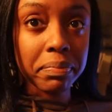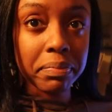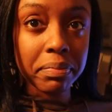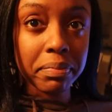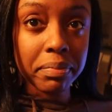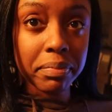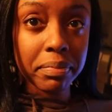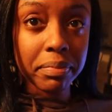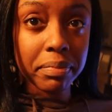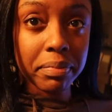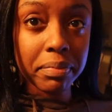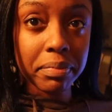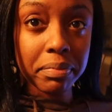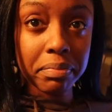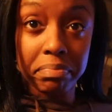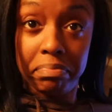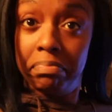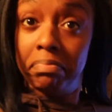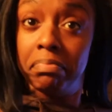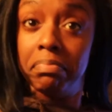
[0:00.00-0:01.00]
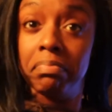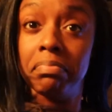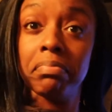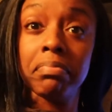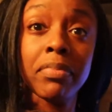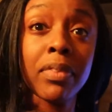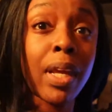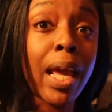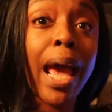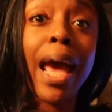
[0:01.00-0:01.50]
the hustlers all around the
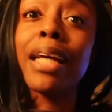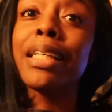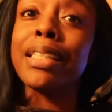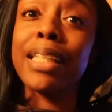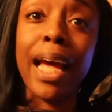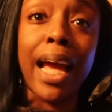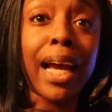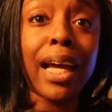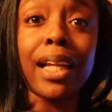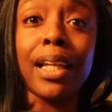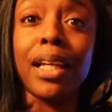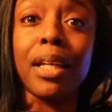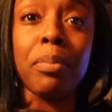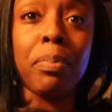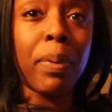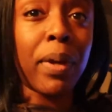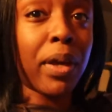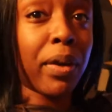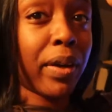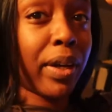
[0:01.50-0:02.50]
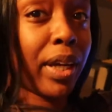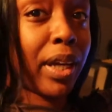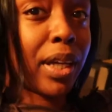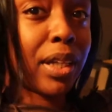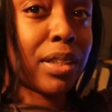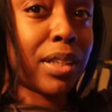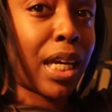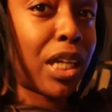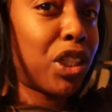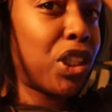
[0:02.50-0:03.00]
world. Exactly.
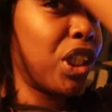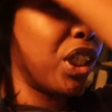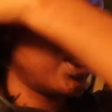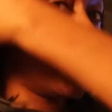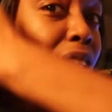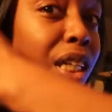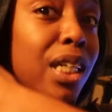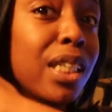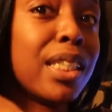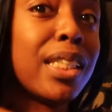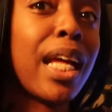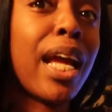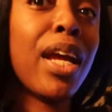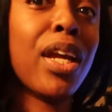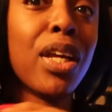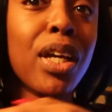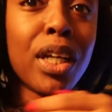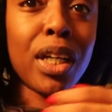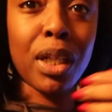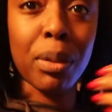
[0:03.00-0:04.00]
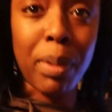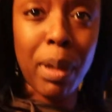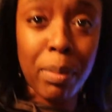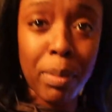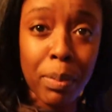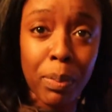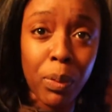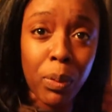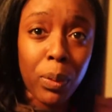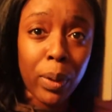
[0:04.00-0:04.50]
Period. And that's your hood. Stay in your hood, baby
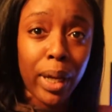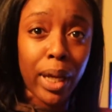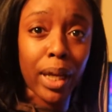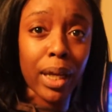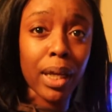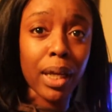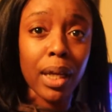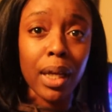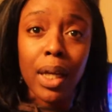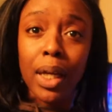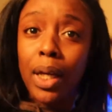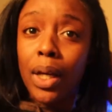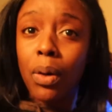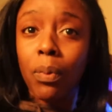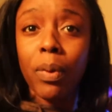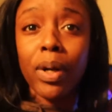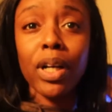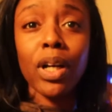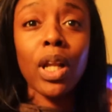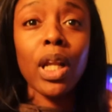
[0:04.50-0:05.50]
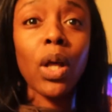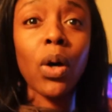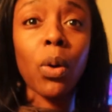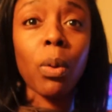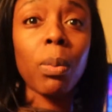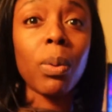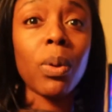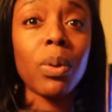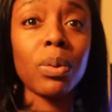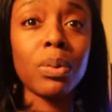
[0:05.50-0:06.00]
you know boy. And I, and I We're
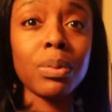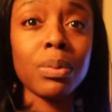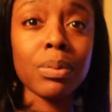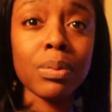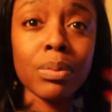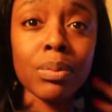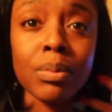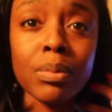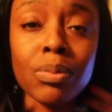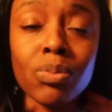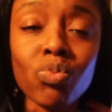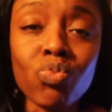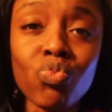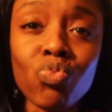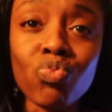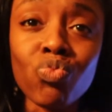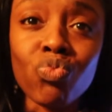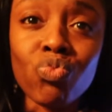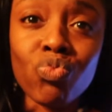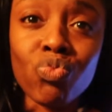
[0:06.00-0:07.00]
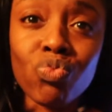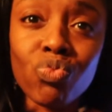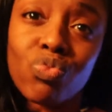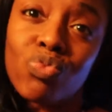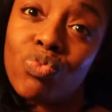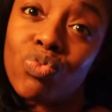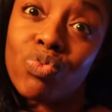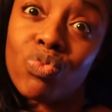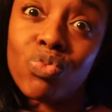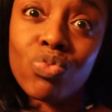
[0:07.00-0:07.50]
global. Basically, that's what I
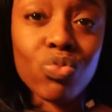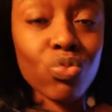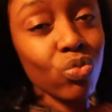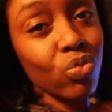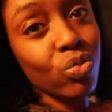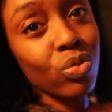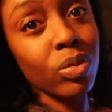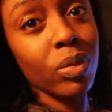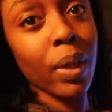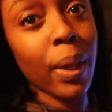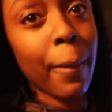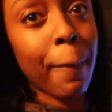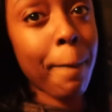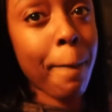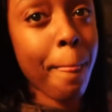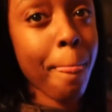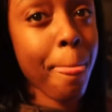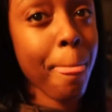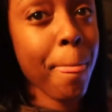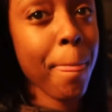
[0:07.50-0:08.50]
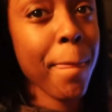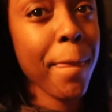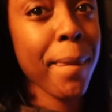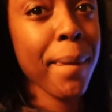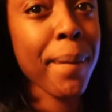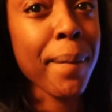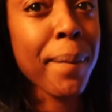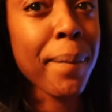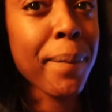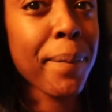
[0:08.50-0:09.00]
am. So when I told a nigga the
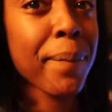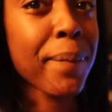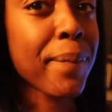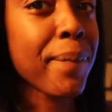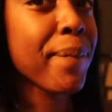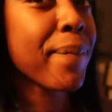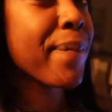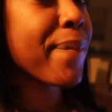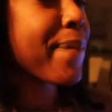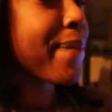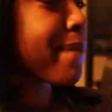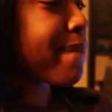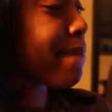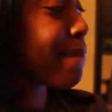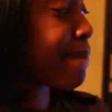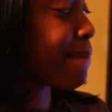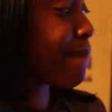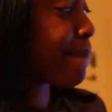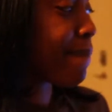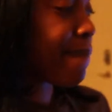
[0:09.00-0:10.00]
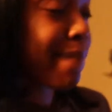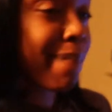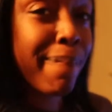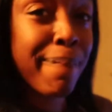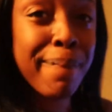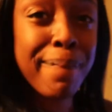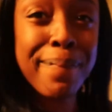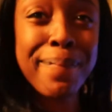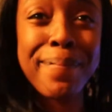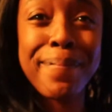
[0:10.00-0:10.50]
sky was a limit, that's what the fuck I
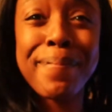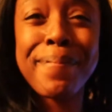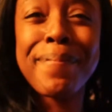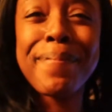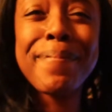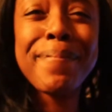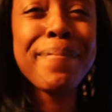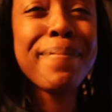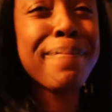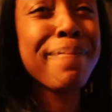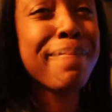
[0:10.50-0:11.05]
meant. Let's get it.